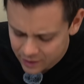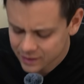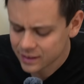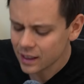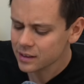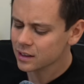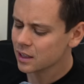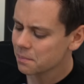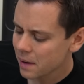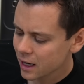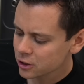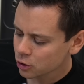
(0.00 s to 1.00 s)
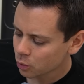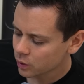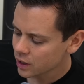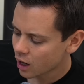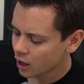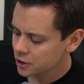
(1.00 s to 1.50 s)
And it says in the manual
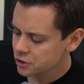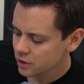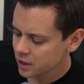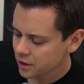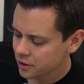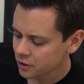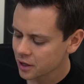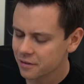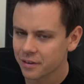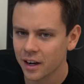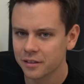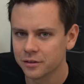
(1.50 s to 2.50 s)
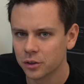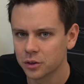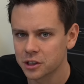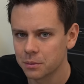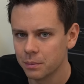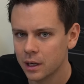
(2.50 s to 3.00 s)
one hundred thirty-five
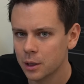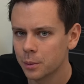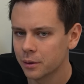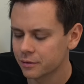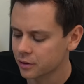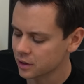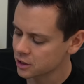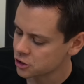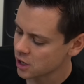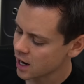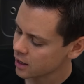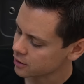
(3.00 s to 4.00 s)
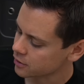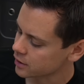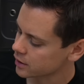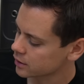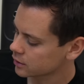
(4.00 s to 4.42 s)
volts minimum for the Jackery,